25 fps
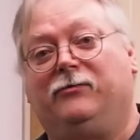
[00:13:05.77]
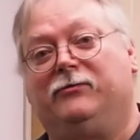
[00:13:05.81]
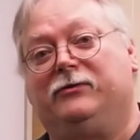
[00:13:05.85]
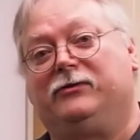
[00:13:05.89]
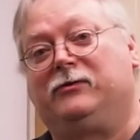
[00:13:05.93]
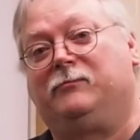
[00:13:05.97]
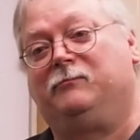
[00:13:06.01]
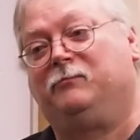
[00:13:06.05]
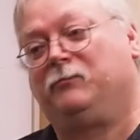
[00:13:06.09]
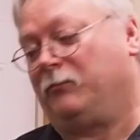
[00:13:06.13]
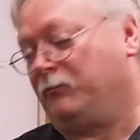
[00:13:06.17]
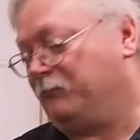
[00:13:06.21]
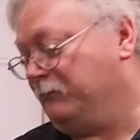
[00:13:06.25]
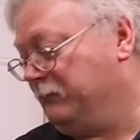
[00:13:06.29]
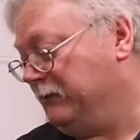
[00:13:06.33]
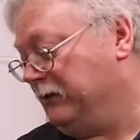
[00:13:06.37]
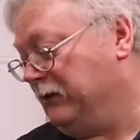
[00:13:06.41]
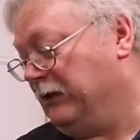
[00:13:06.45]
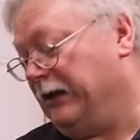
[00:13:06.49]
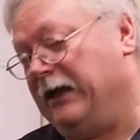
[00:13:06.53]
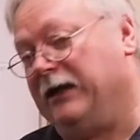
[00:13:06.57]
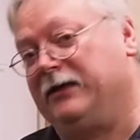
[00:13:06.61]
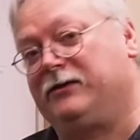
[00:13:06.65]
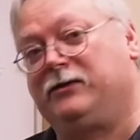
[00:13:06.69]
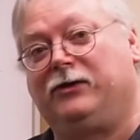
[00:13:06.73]
was
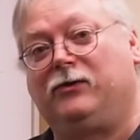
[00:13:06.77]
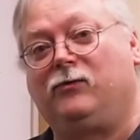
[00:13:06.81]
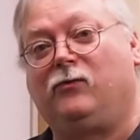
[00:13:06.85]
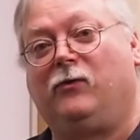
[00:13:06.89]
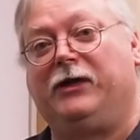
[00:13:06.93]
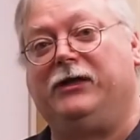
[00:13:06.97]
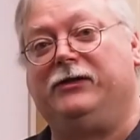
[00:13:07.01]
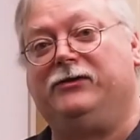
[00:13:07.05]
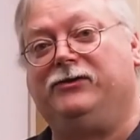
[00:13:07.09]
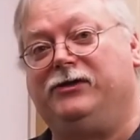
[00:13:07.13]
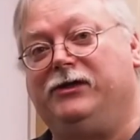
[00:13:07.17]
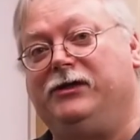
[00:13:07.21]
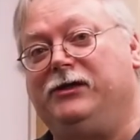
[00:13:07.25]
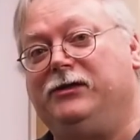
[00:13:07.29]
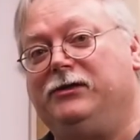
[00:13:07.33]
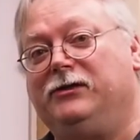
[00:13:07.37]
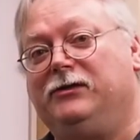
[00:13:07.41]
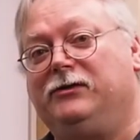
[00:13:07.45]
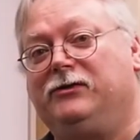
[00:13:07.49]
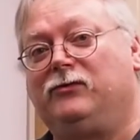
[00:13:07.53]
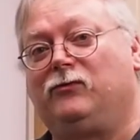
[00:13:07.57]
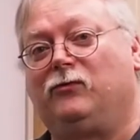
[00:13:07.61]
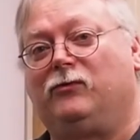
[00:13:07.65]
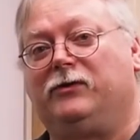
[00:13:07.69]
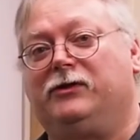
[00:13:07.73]
actually quite
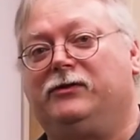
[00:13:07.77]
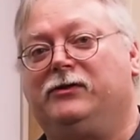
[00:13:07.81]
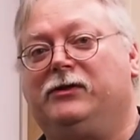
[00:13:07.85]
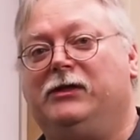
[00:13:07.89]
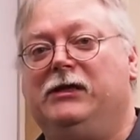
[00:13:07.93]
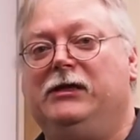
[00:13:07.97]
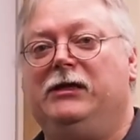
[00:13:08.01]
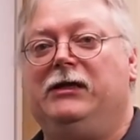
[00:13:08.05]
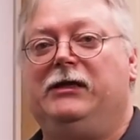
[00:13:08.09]
genius, was